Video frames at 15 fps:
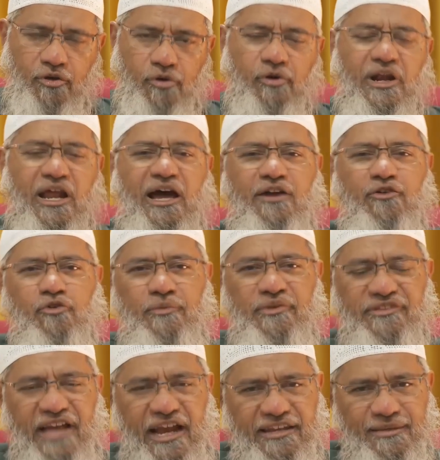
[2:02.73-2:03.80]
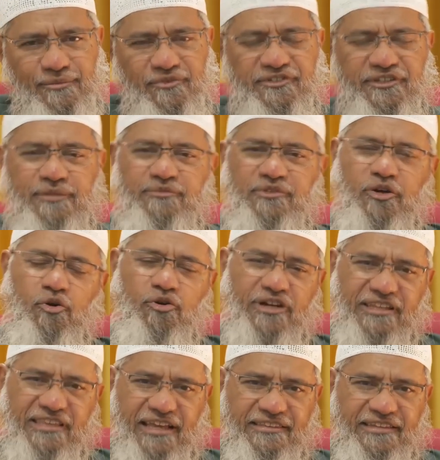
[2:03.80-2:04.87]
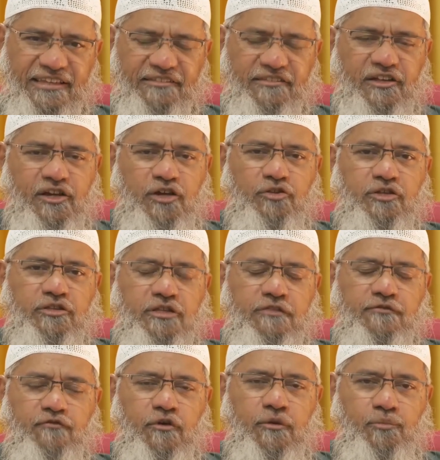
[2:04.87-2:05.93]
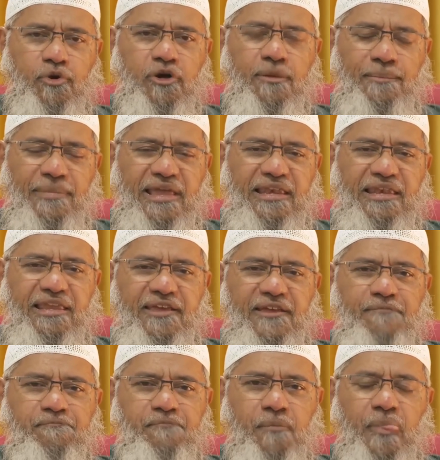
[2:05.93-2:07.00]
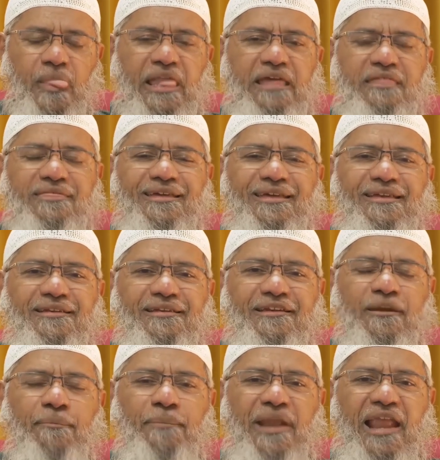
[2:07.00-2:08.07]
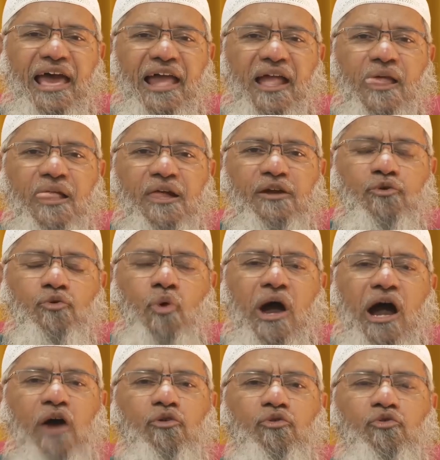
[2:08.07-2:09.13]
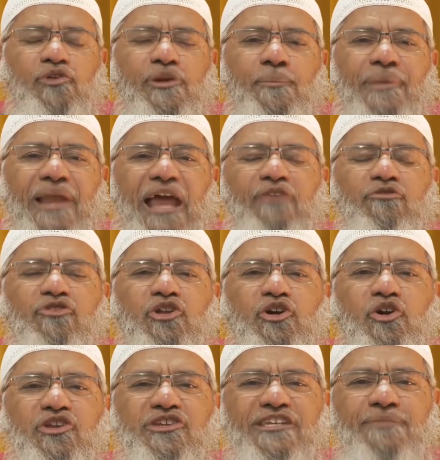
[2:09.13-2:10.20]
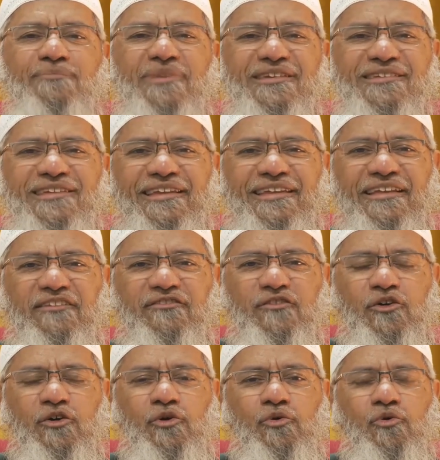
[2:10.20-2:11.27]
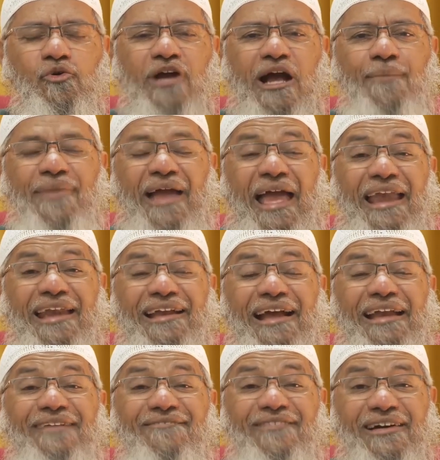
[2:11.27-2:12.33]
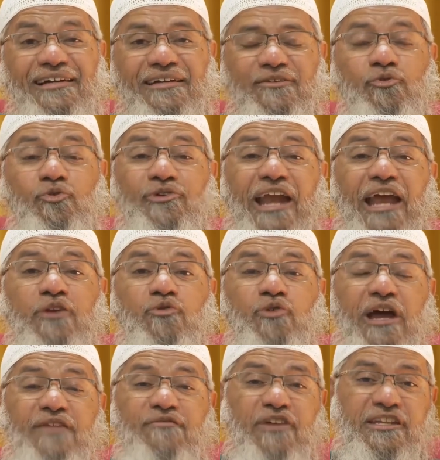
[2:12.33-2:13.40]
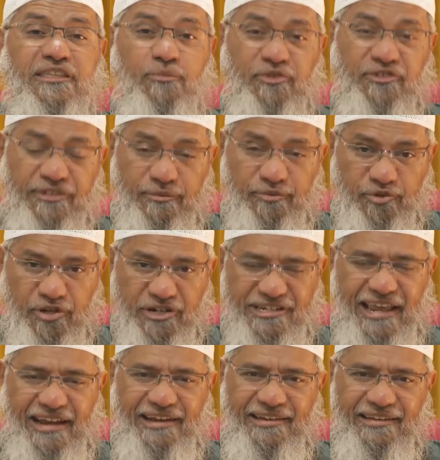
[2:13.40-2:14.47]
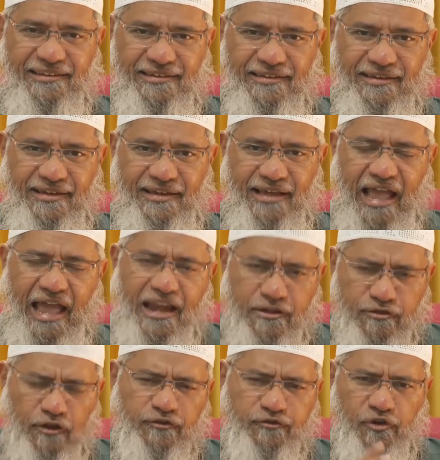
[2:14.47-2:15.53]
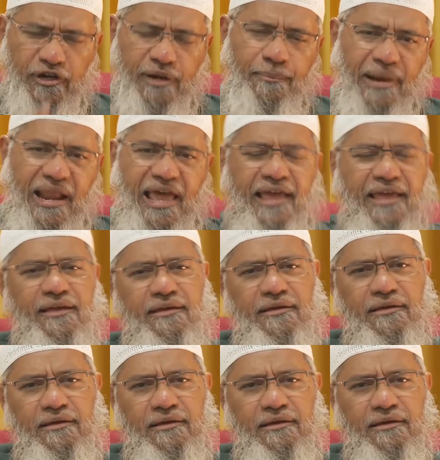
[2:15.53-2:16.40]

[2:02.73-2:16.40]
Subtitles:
the Quran to misguide the Muslim? They quoted the Hadith. So this full book mainly is in reply to how to reply to the Christian missionaries who come and convert, who try to convert the Muslims to Christianity. And it's also a reply